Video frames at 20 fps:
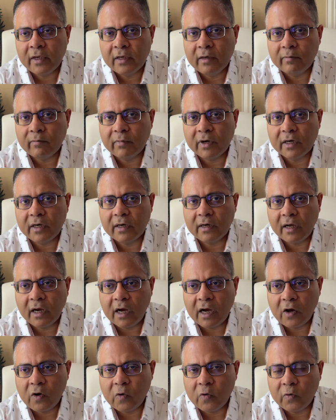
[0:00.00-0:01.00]
But
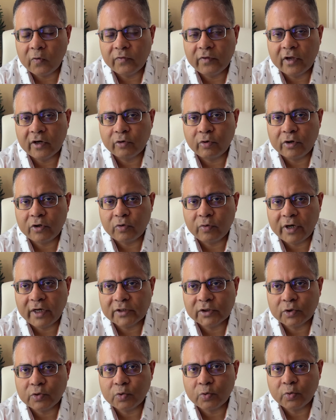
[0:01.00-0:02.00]
now they are going to
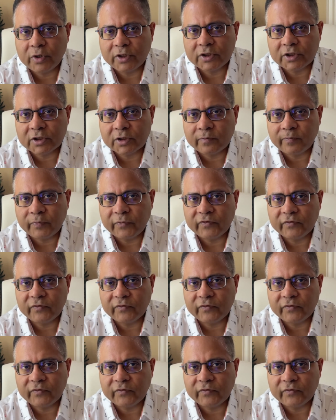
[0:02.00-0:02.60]
ask you questions.